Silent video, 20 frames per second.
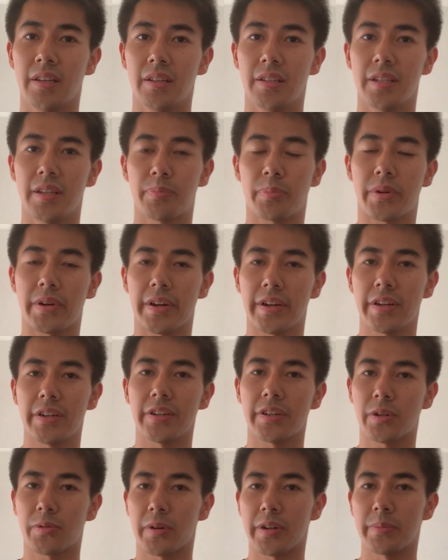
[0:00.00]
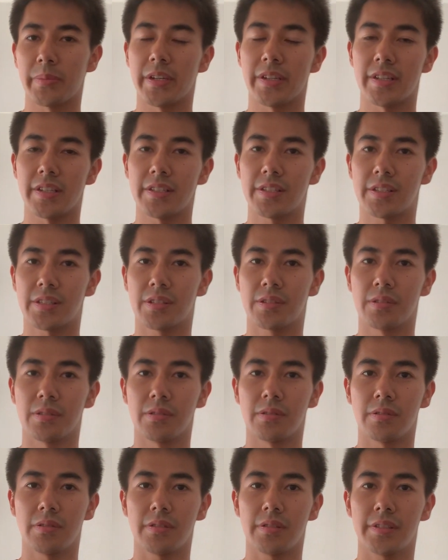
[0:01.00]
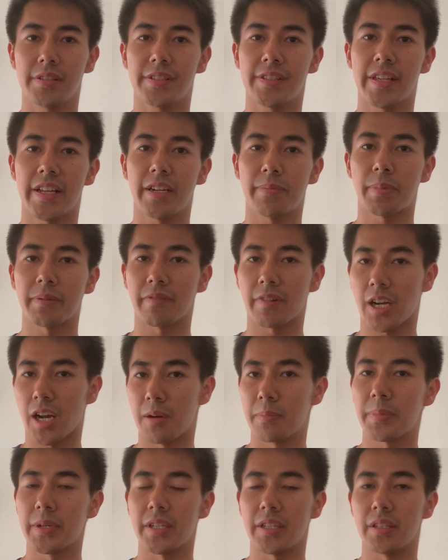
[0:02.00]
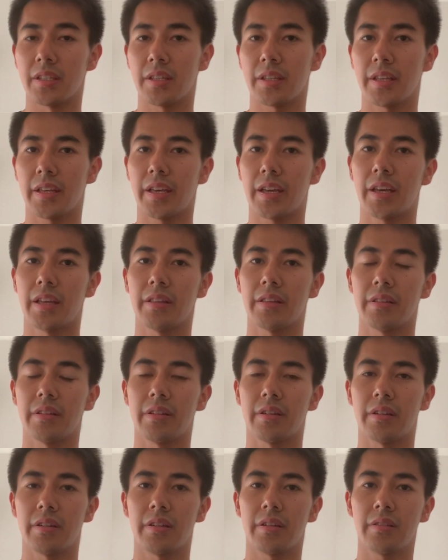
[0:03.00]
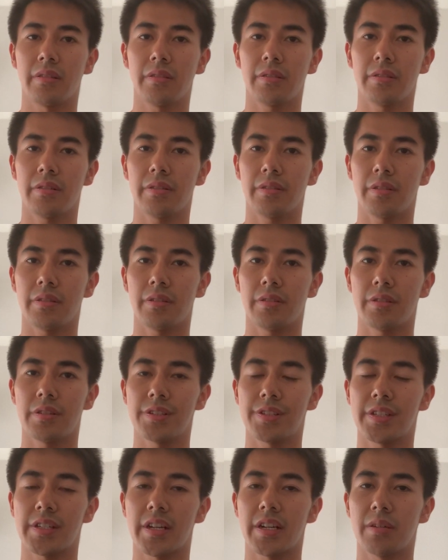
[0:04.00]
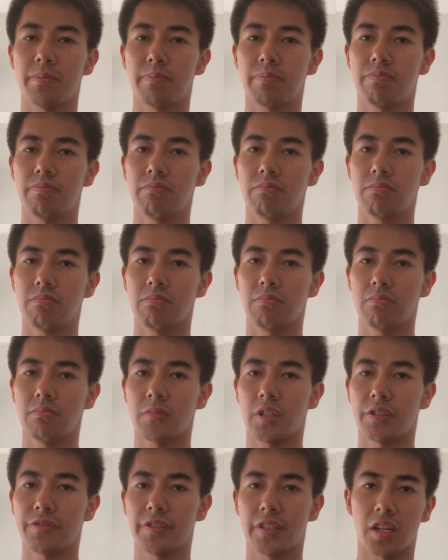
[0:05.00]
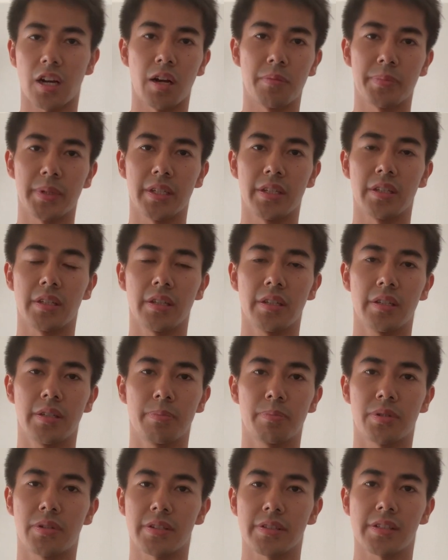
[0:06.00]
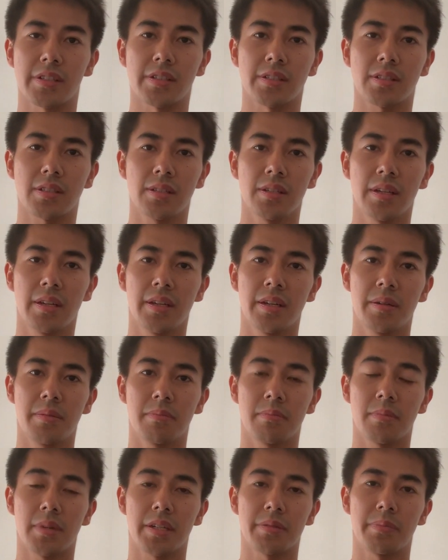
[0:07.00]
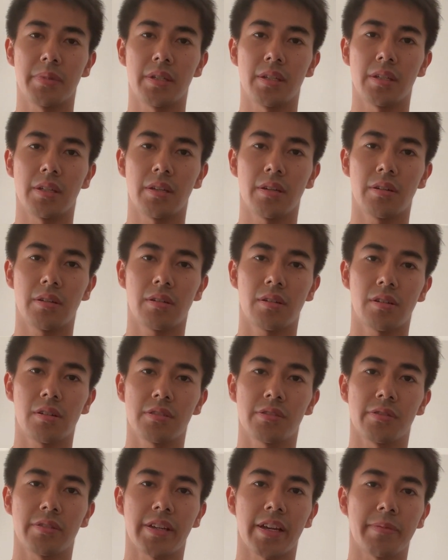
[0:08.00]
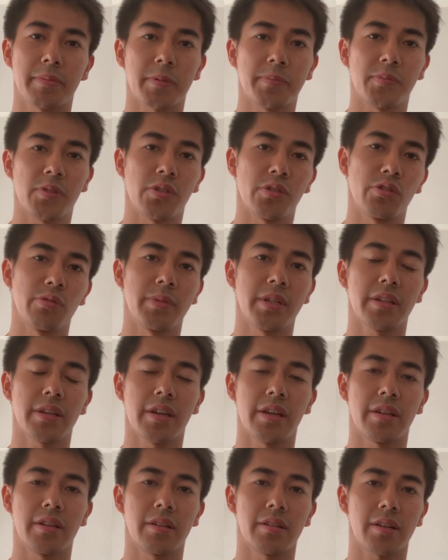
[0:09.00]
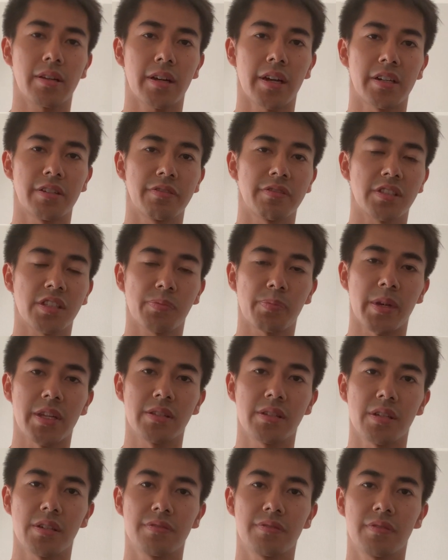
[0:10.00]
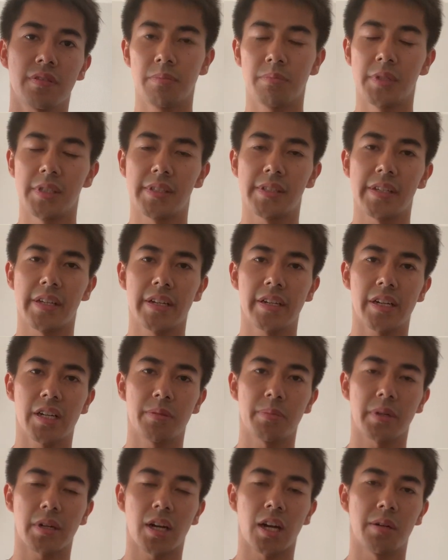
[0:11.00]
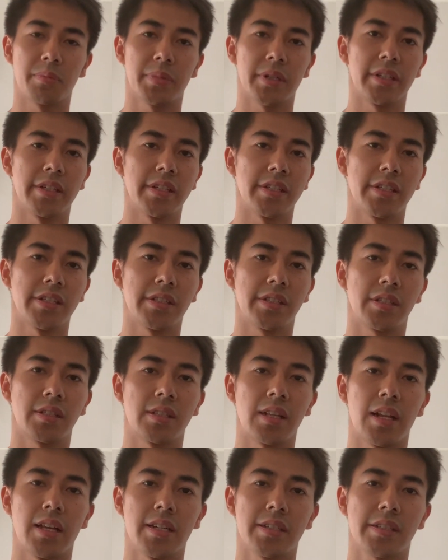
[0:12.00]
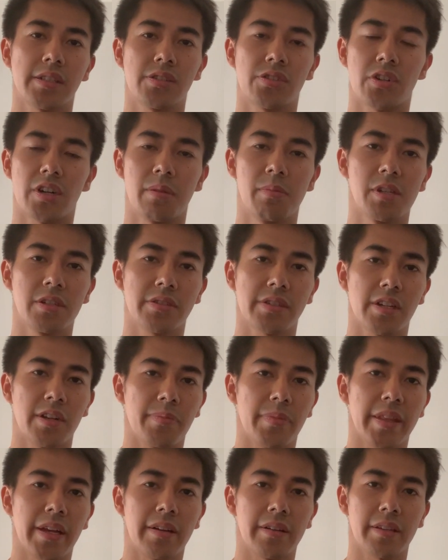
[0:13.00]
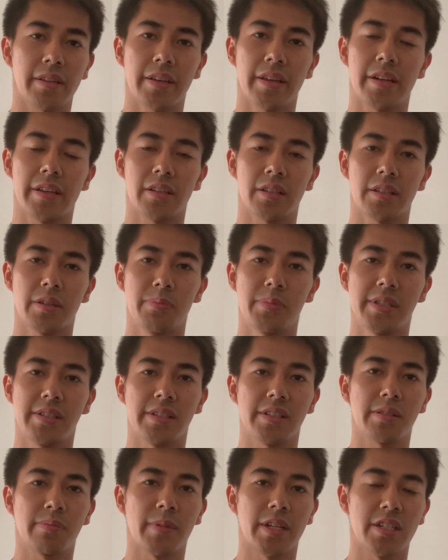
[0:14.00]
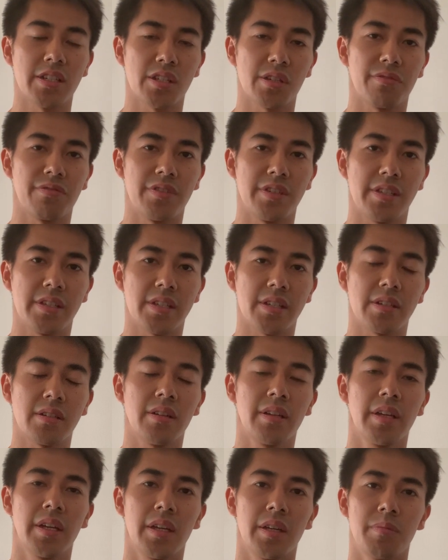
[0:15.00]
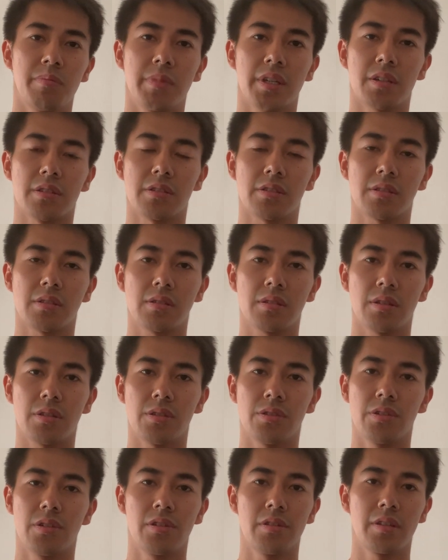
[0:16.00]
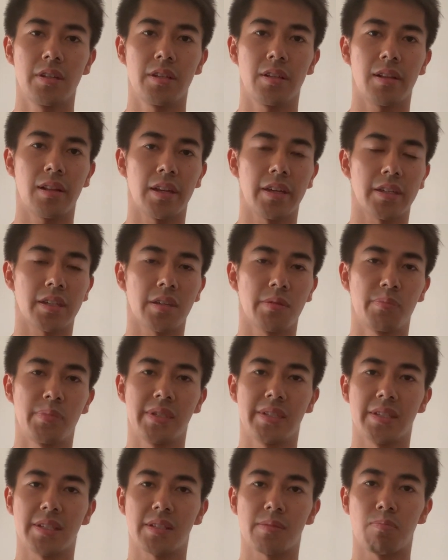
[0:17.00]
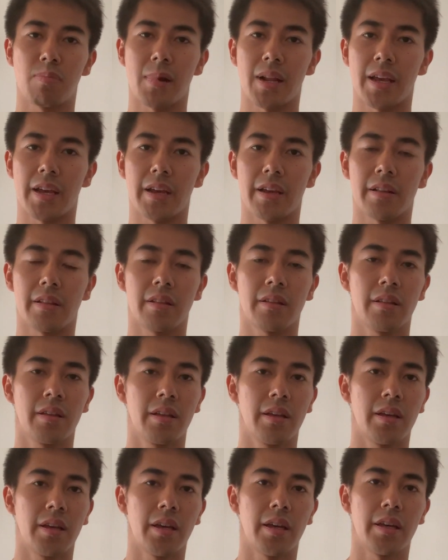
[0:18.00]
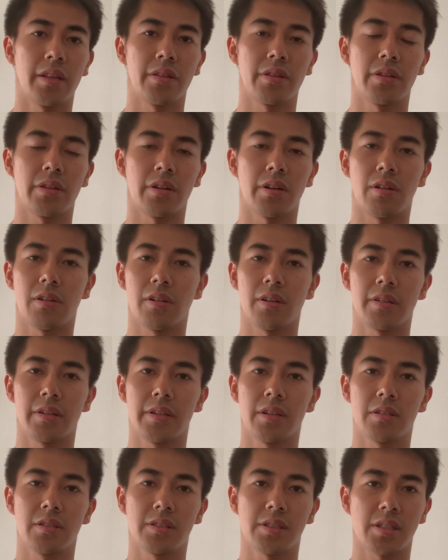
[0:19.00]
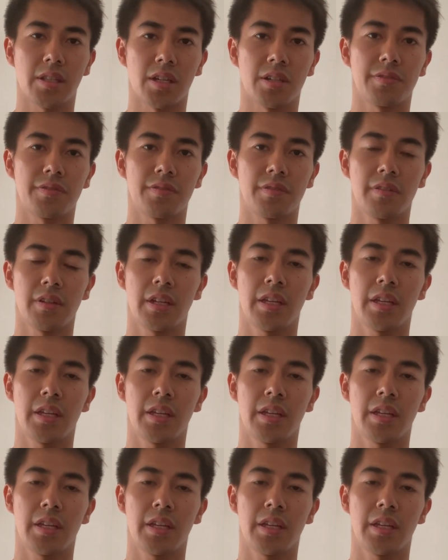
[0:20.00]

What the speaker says: the prior requirement is to set up a company, and the setup of the company process might be also time consuming and kind of expensive, but setting up a company is less troublesome than getting the business manager visa because you don't need like a business plan and all the other stuff,